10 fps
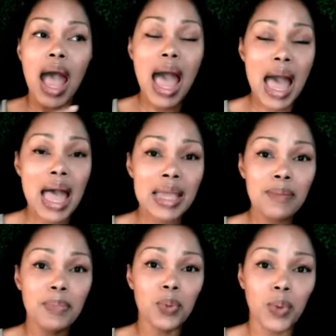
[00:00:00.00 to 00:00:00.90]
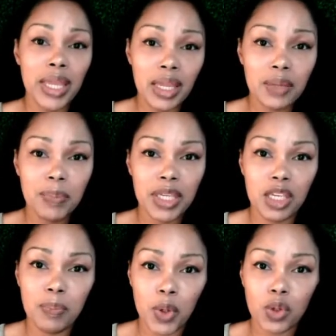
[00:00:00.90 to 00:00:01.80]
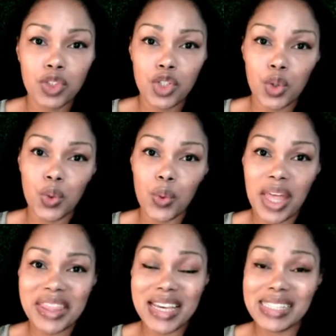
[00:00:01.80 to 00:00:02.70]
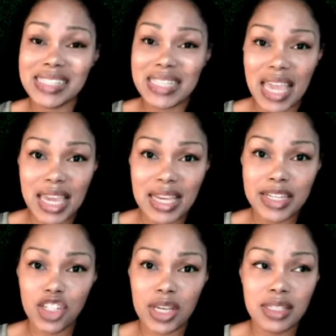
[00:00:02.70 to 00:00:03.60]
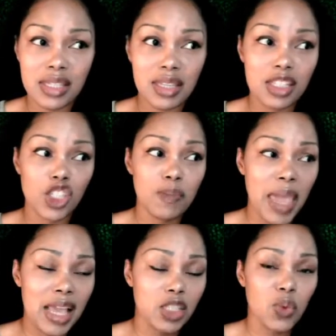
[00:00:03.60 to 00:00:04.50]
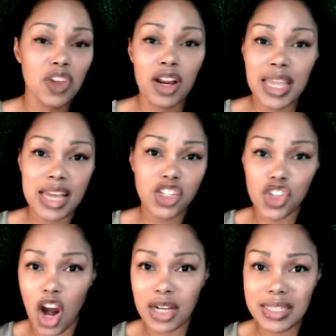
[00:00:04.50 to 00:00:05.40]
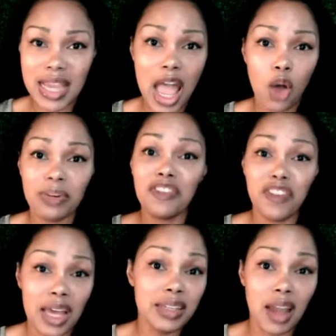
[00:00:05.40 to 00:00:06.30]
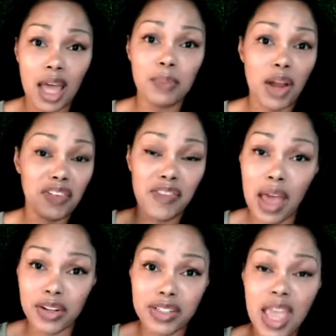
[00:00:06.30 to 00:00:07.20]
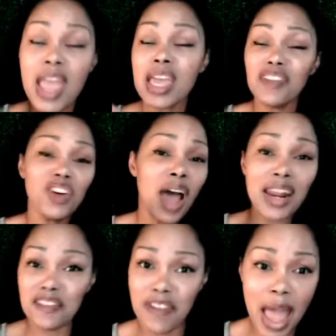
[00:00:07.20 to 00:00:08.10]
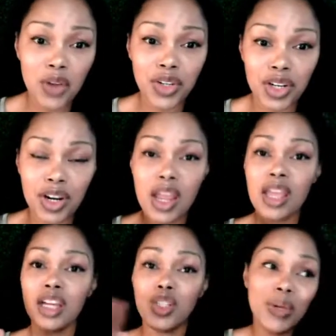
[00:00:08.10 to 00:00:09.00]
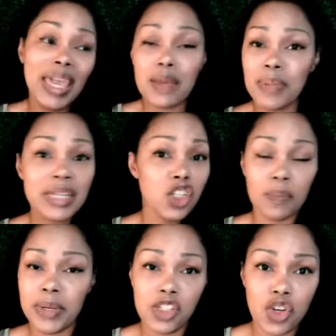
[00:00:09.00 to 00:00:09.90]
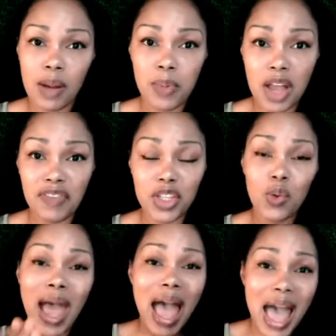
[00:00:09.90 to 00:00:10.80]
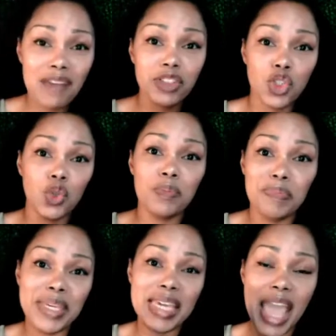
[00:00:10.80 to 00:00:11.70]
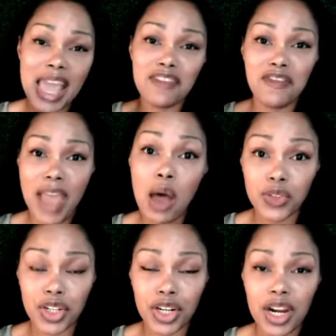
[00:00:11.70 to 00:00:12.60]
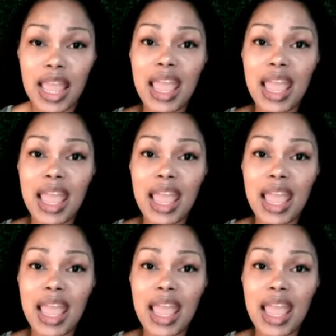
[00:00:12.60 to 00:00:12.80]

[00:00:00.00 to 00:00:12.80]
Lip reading: I bring people to the stage and to the space with our guest sharks to help fund nonprofit founders. If you're not a founder, you can't pitch on Pitch Your Nonprofit. You have to be a founder.